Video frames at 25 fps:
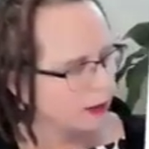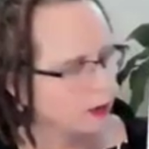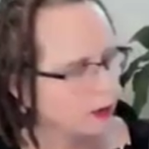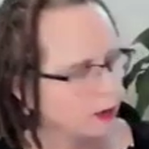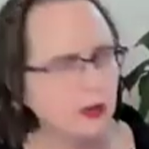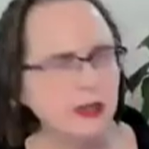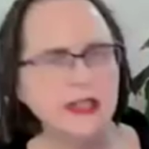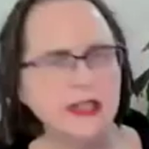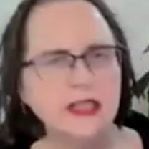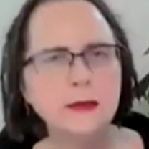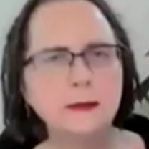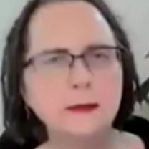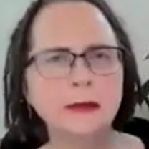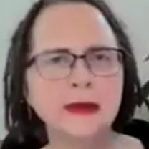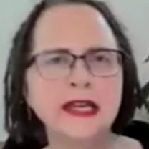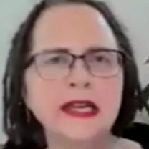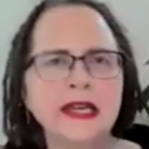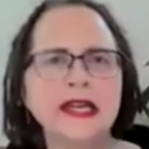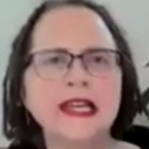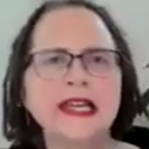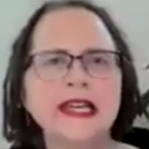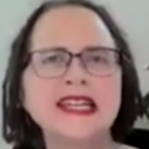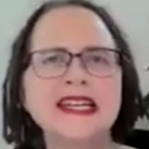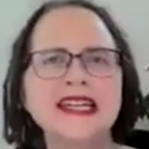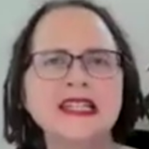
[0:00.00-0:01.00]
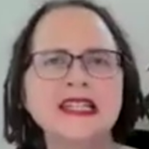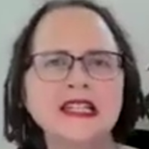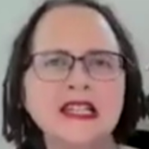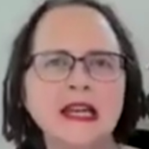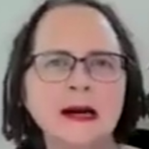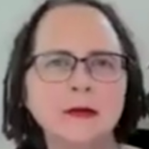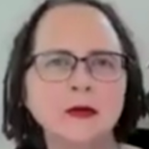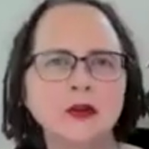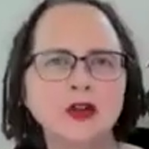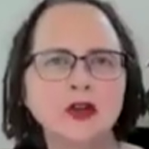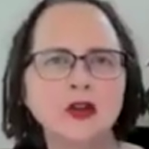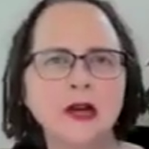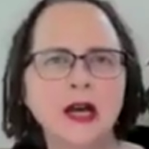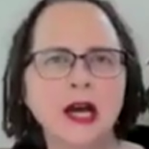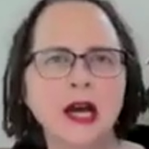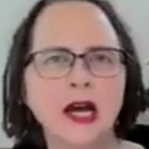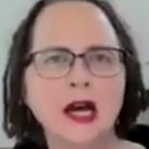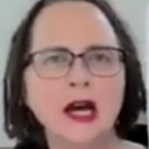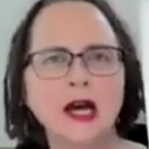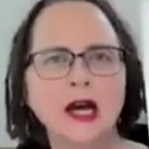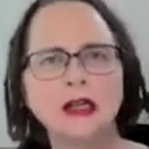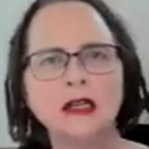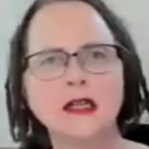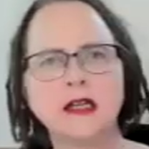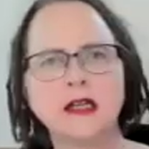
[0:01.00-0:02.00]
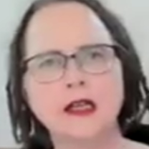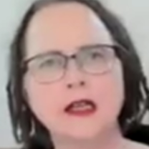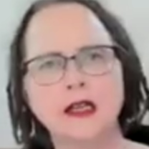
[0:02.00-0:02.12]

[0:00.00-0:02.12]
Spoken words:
call it the PW card.